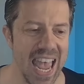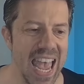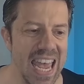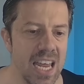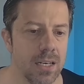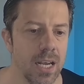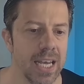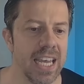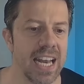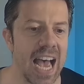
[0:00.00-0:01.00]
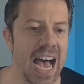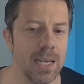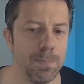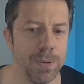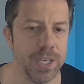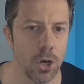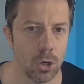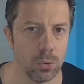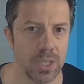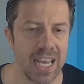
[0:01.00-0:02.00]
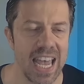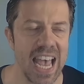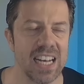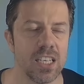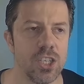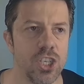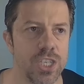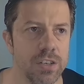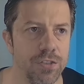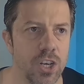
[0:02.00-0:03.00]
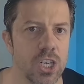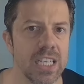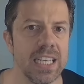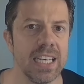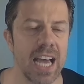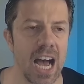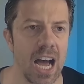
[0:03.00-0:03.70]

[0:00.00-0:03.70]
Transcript: and it IPO'd at a severely